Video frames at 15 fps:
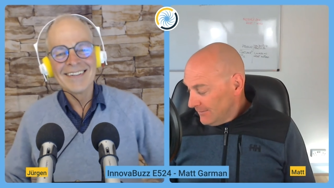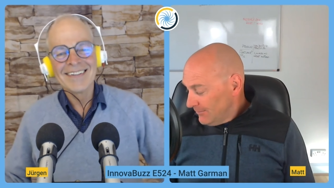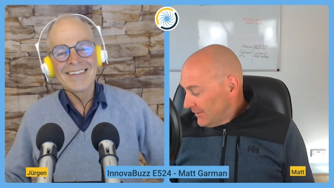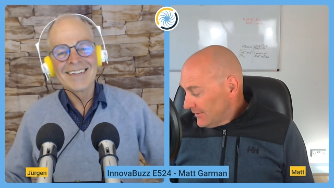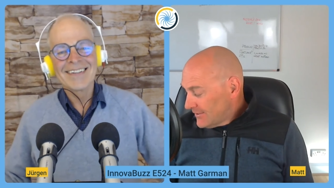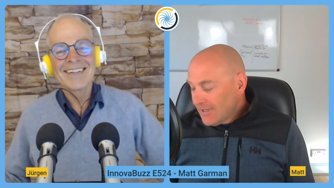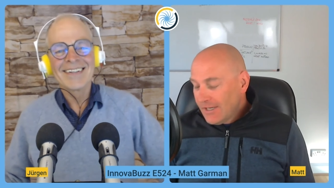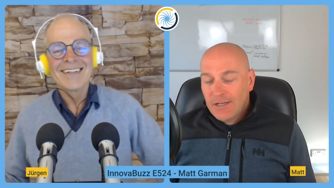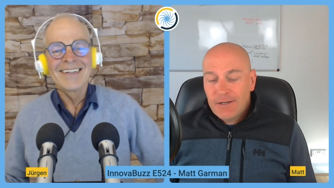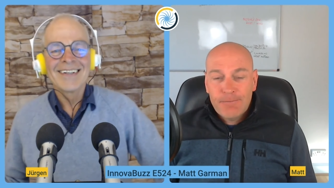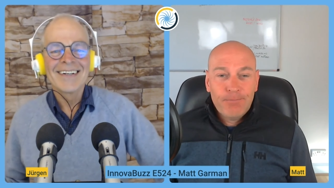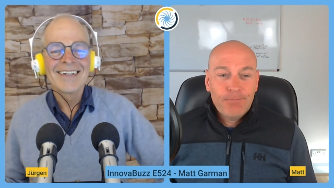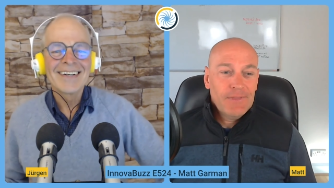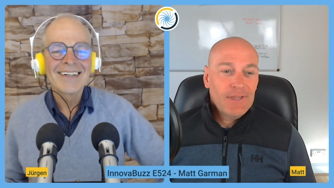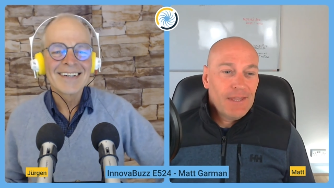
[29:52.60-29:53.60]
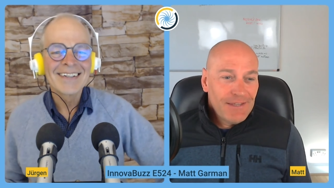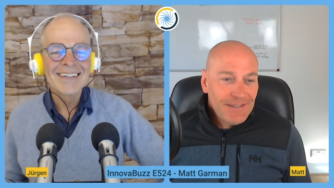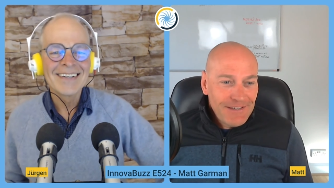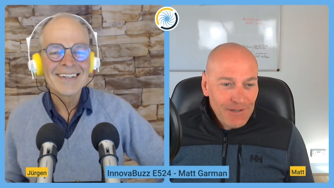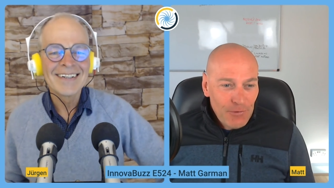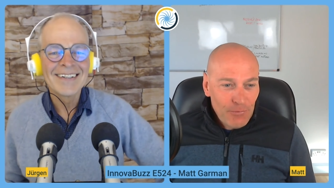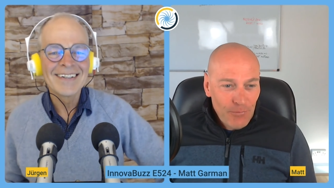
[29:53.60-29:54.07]
Speaker 1: But um,
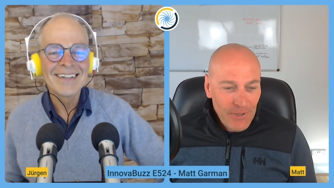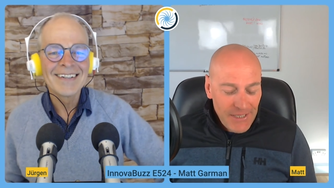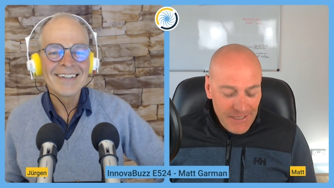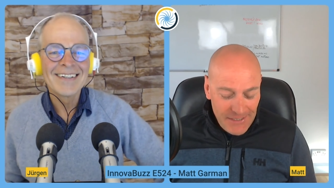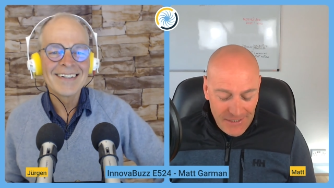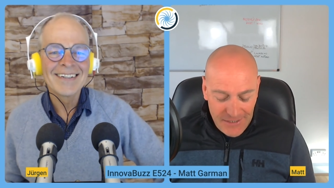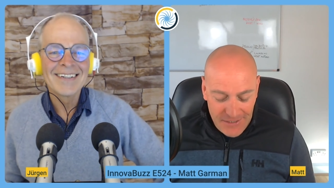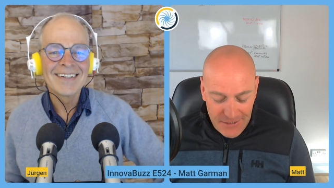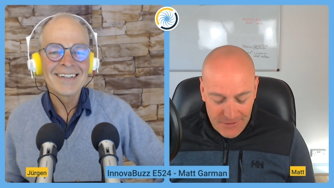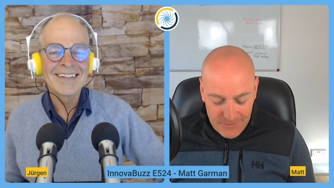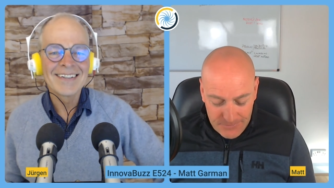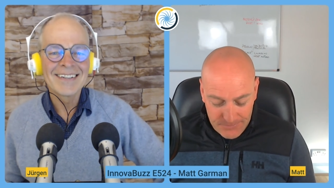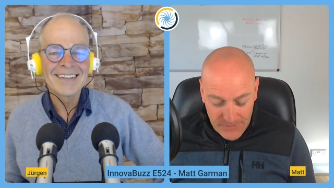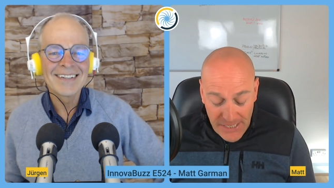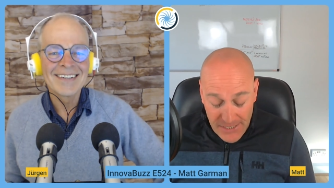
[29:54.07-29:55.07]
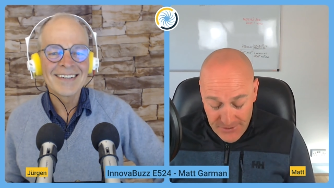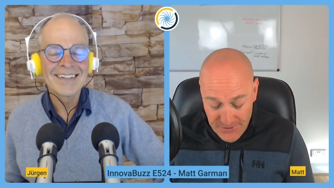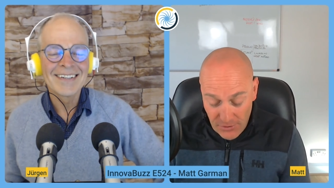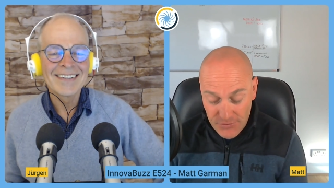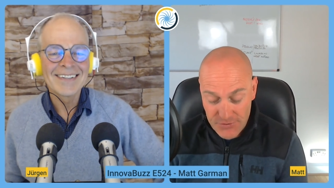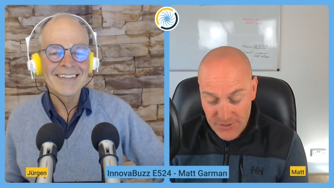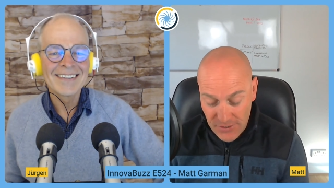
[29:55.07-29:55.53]
we uh, yeah.
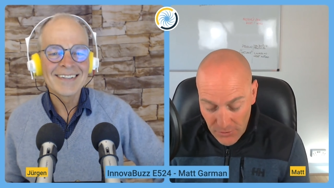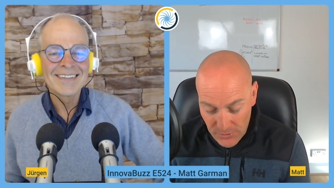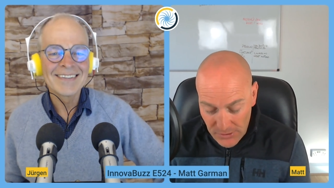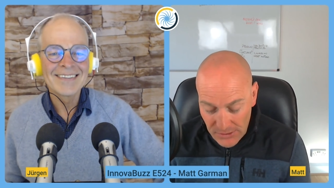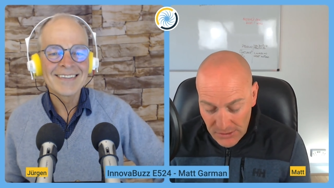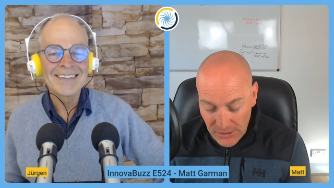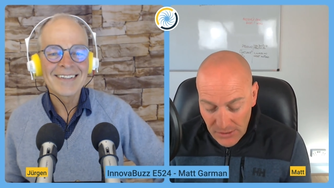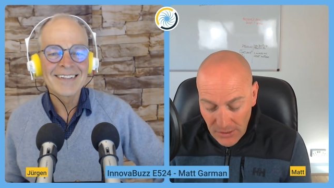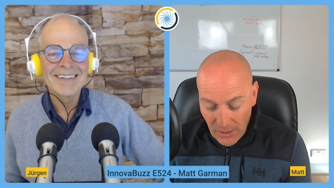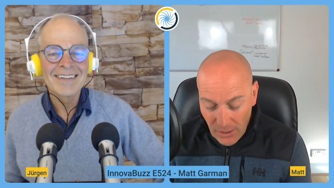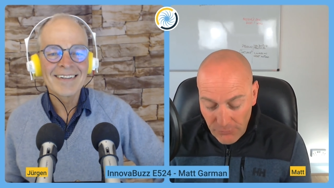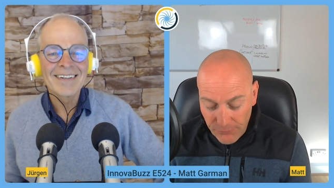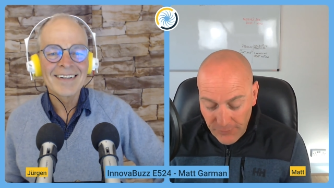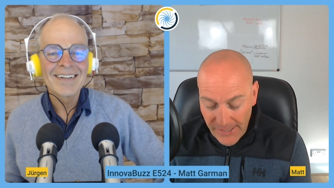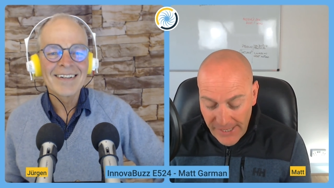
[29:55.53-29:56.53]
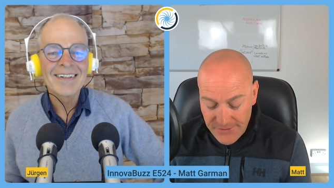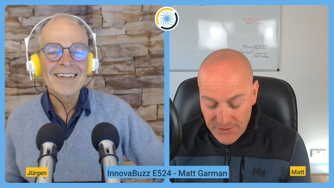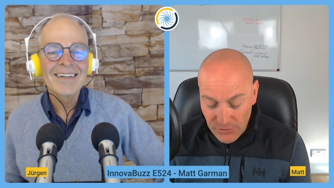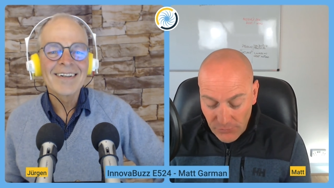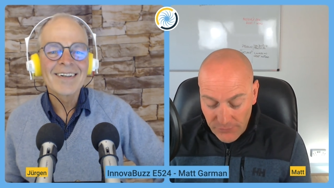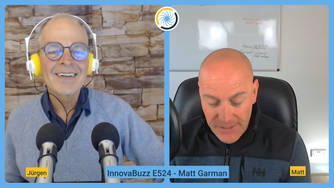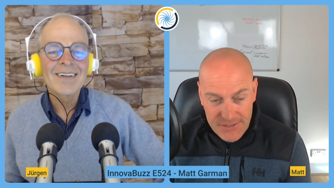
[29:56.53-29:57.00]
So so I reflected
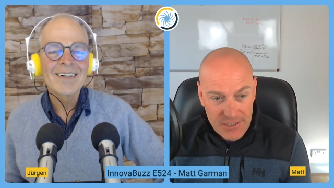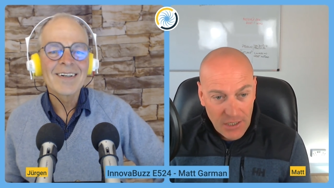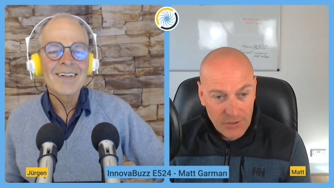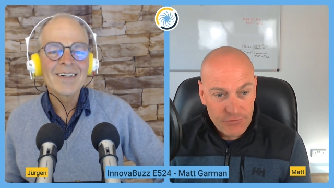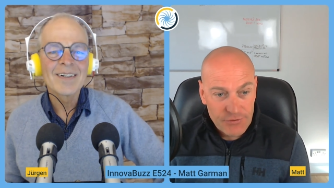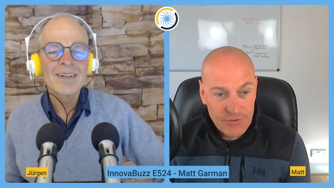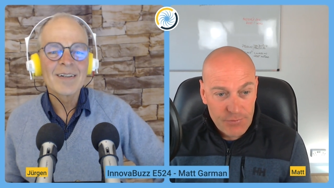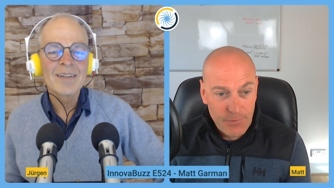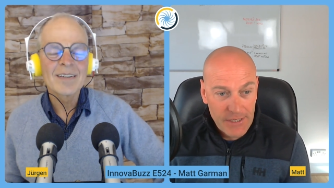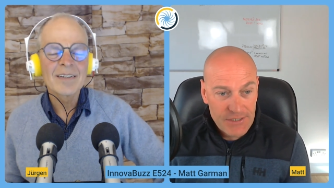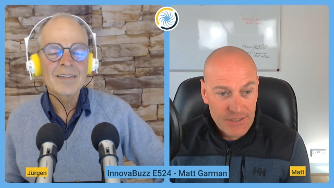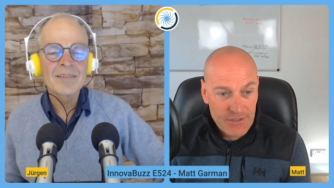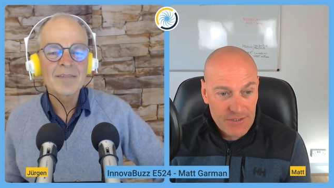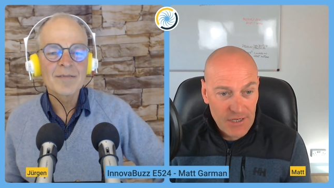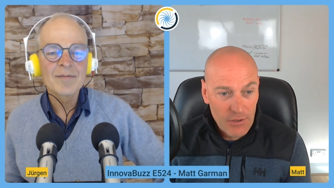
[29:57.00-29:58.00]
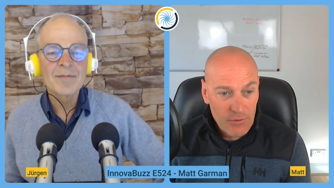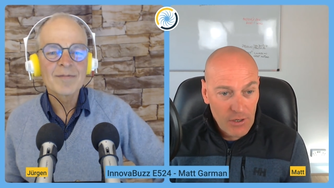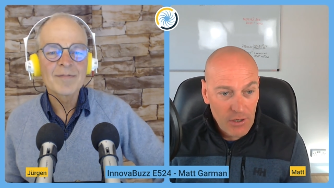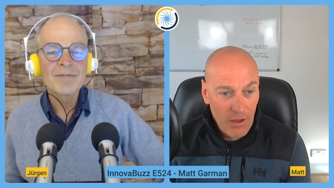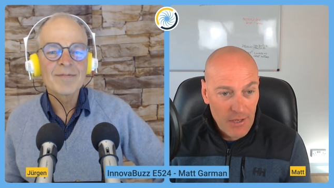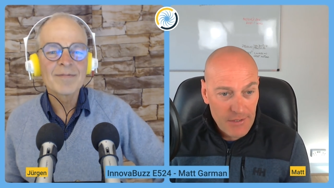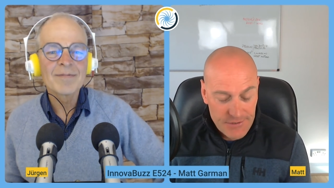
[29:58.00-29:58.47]
on these 120 or so
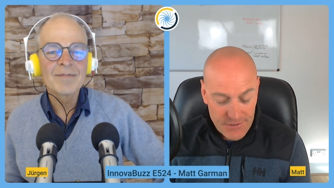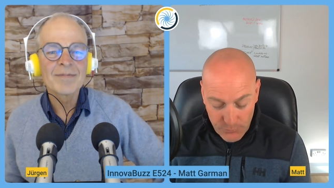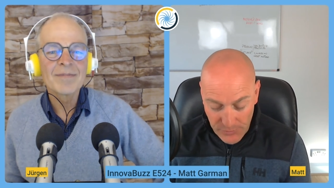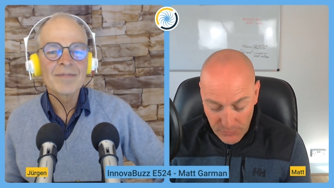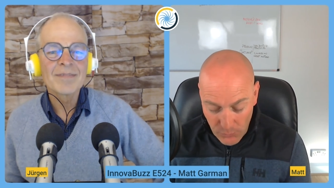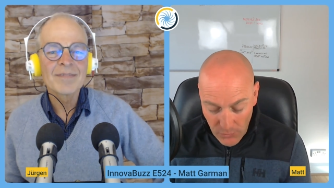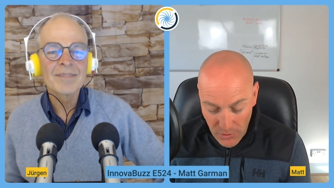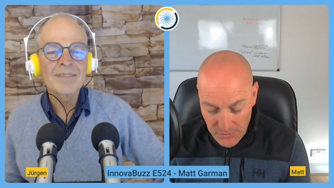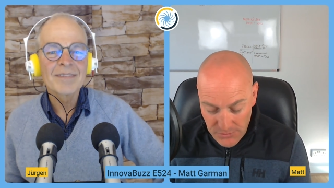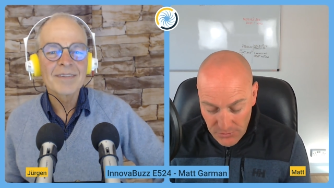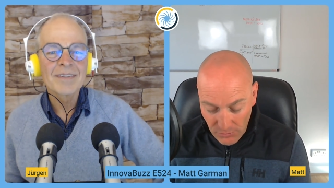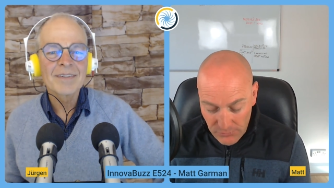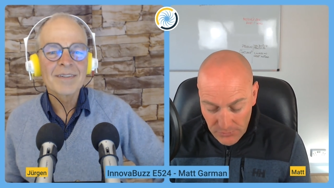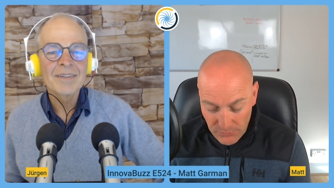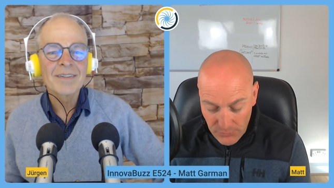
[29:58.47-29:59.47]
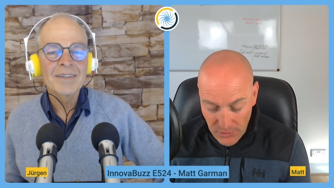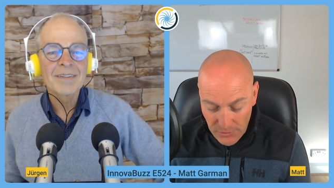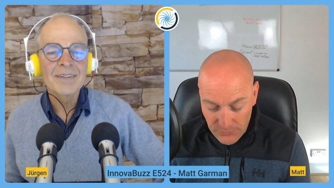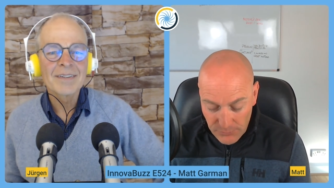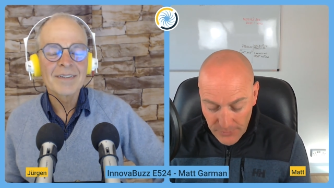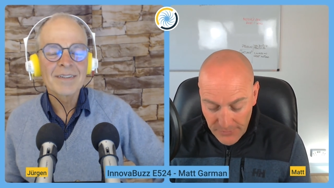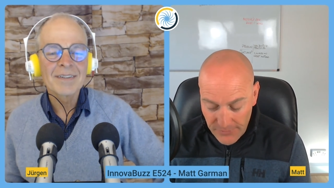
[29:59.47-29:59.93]
clients that we worked on
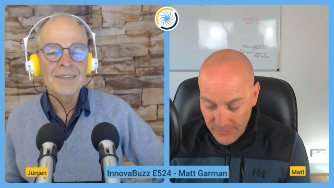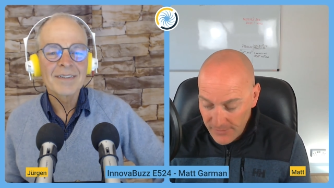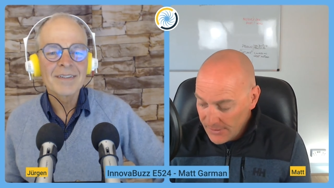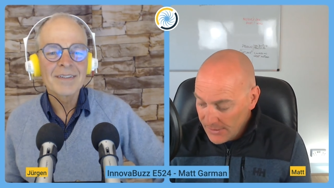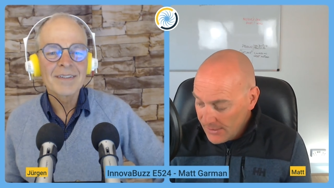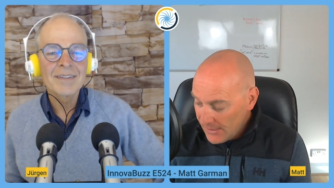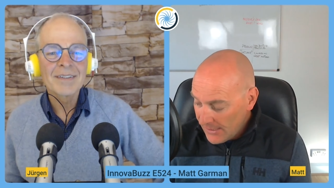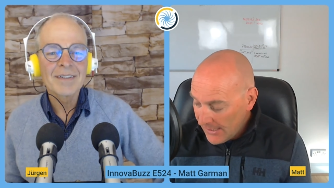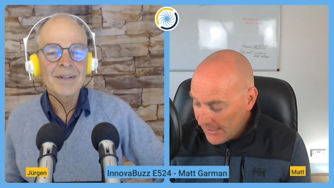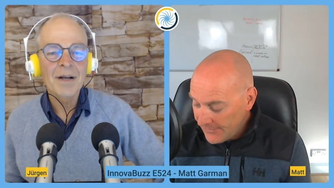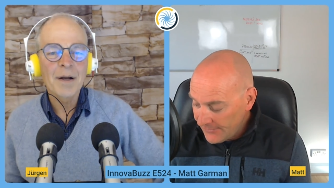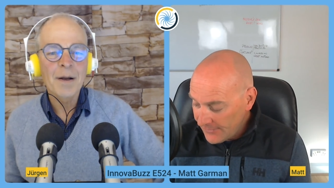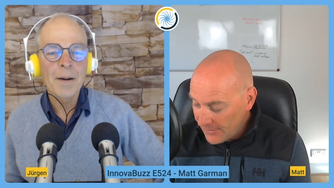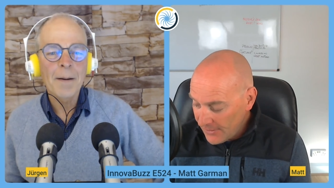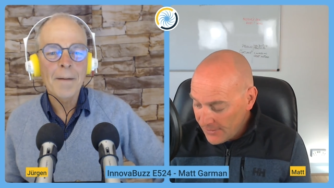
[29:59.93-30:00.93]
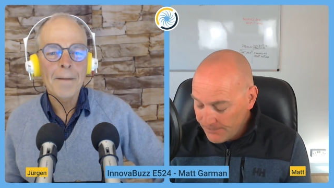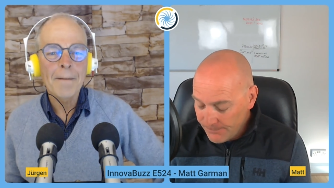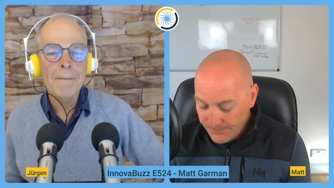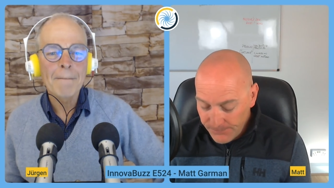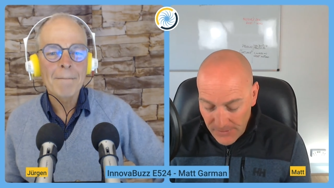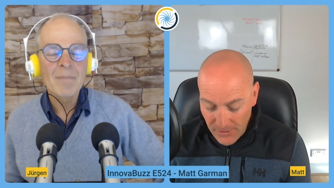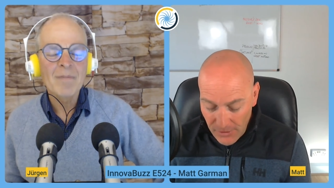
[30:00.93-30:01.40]
worked with. And
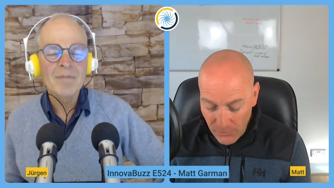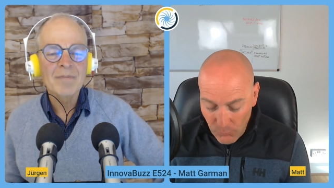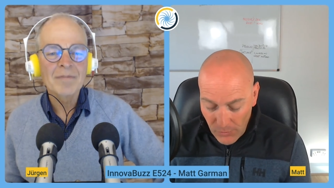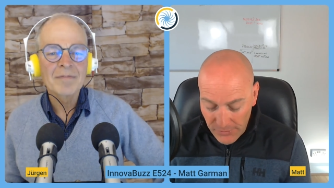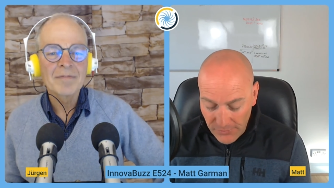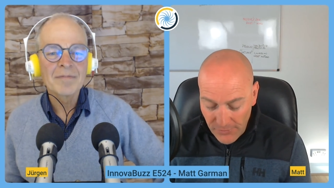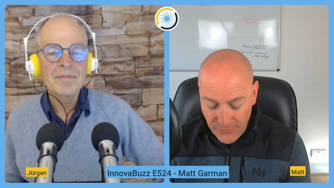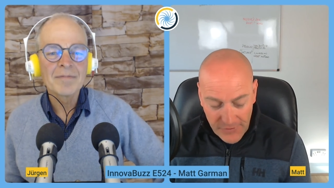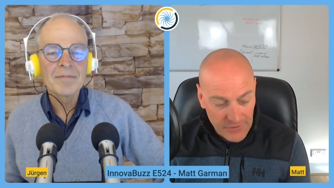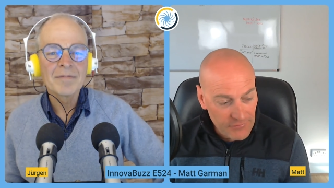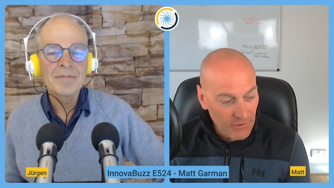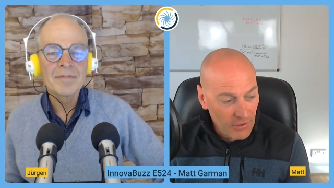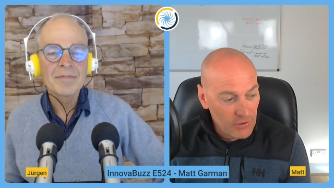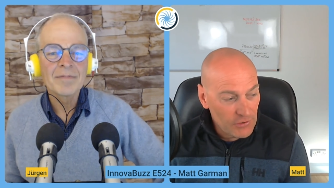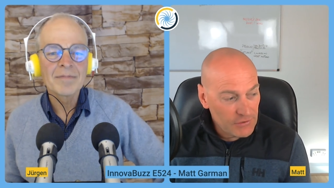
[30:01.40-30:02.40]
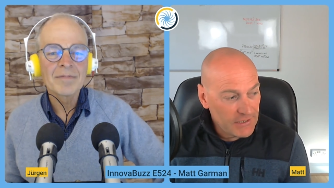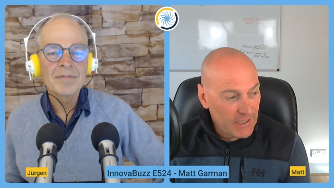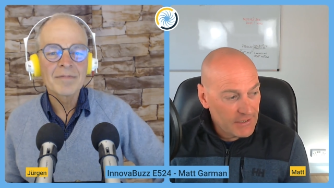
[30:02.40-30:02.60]
um, and one of the things I looked